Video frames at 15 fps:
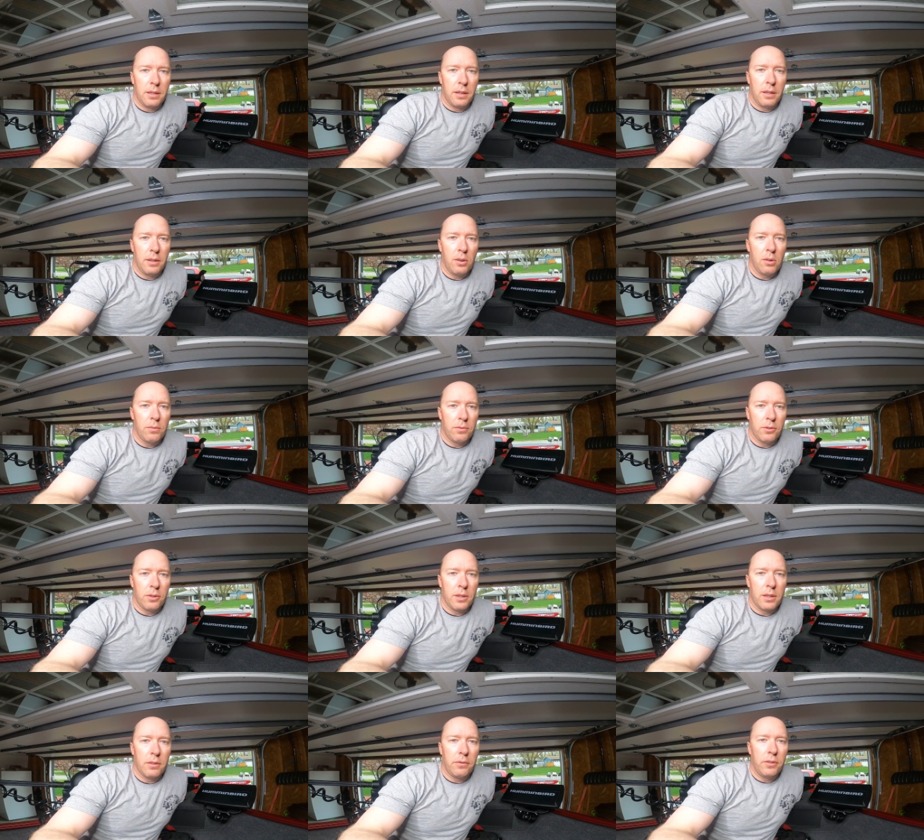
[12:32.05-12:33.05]
and then
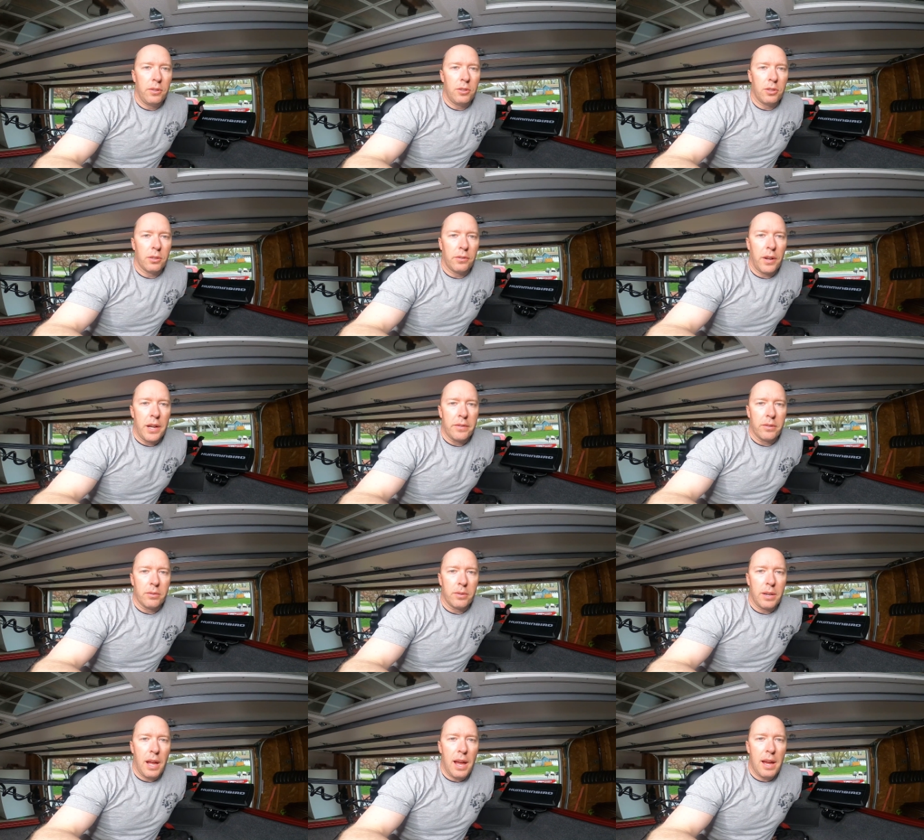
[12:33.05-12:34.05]
hopefully in the future, if I
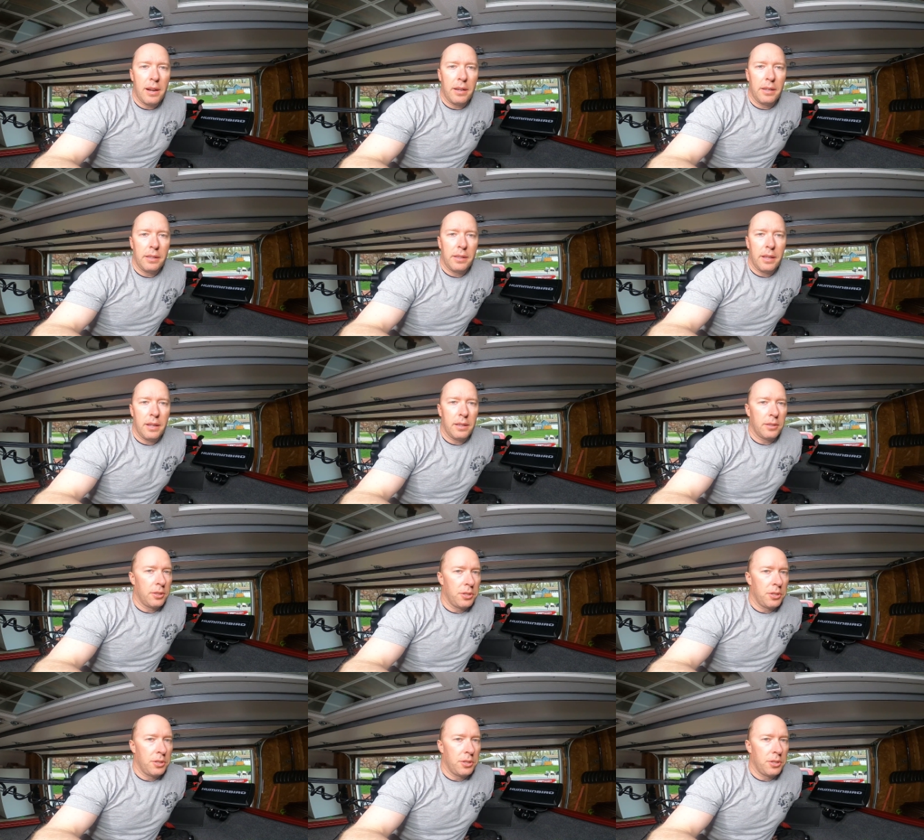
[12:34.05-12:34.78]
ever want to add anything,